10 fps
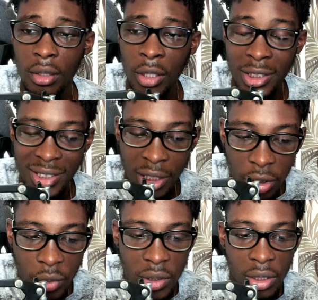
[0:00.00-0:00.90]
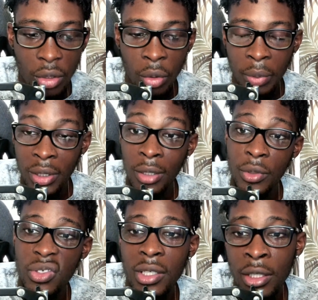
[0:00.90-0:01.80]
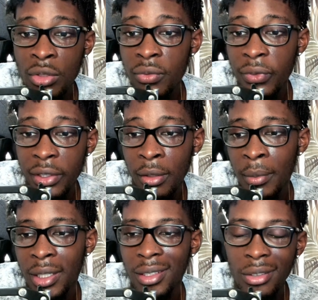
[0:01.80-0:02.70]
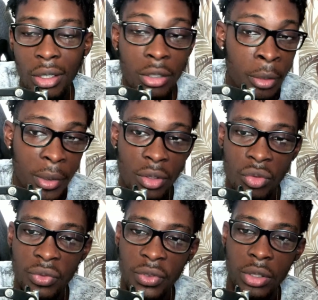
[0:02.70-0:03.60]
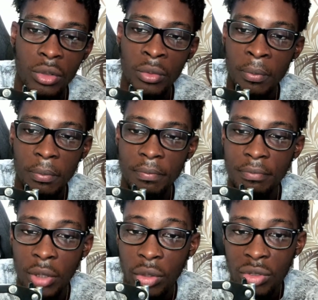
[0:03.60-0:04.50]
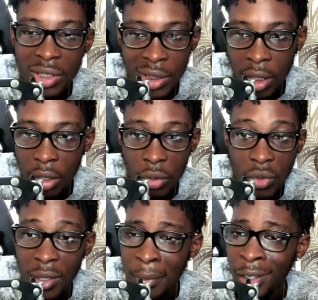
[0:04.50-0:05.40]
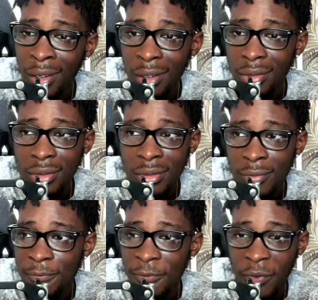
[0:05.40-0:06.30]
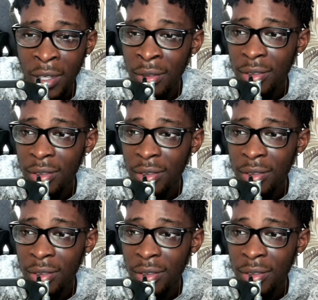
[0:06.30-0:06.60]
continuously opening up your schedule for them and they're not coming through for you, bro, you just gotta do something else. Fit